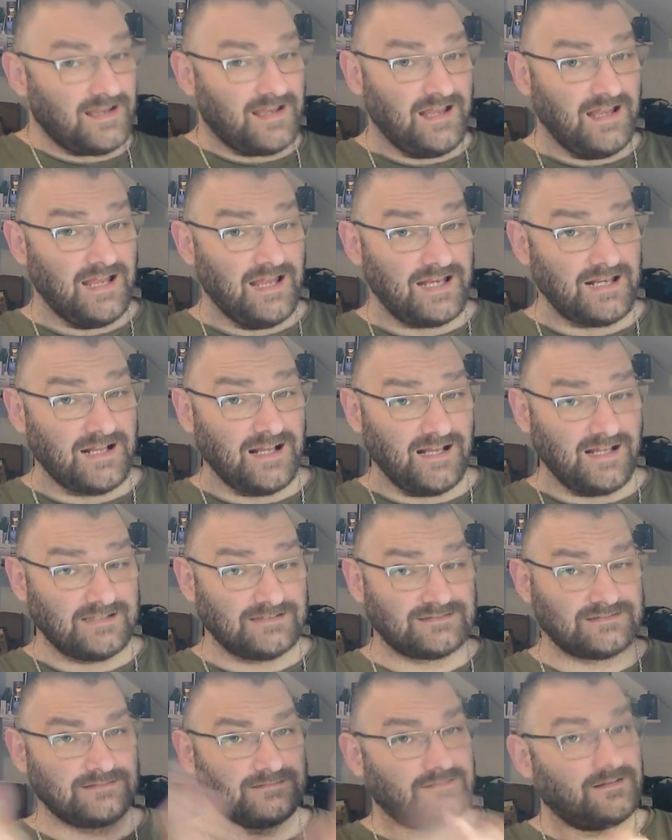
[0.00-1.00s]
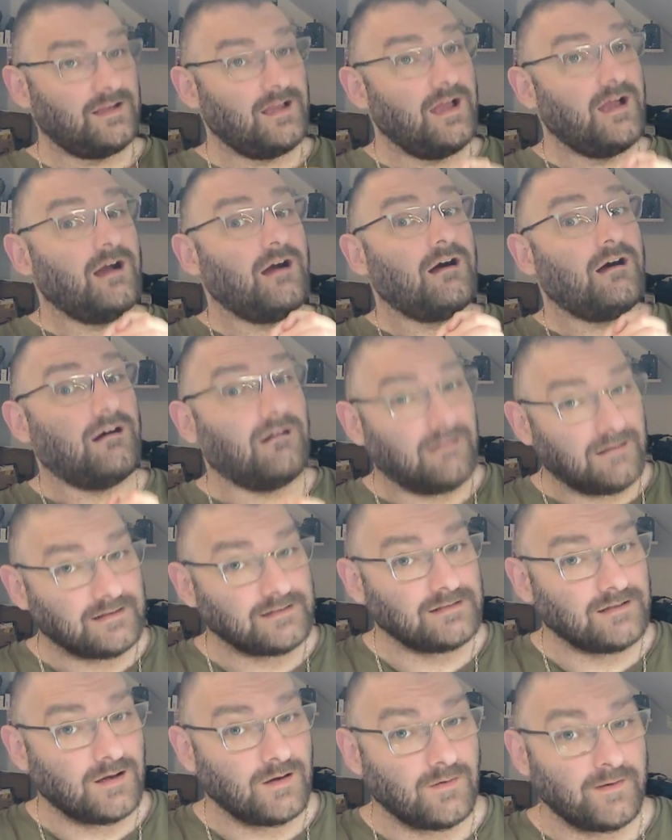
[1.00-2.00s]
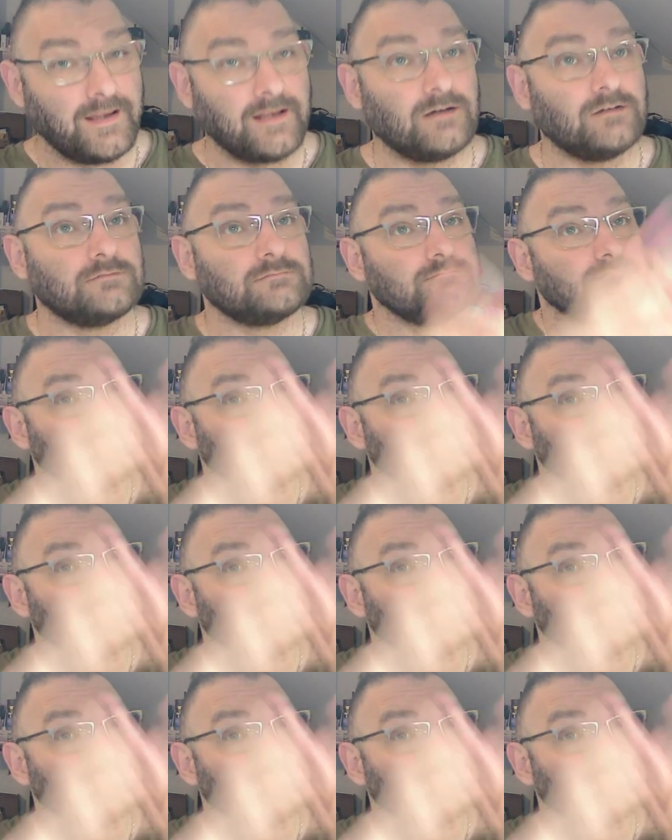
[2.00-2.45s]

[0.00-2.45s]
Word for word: Hey guys, I know. Hang on.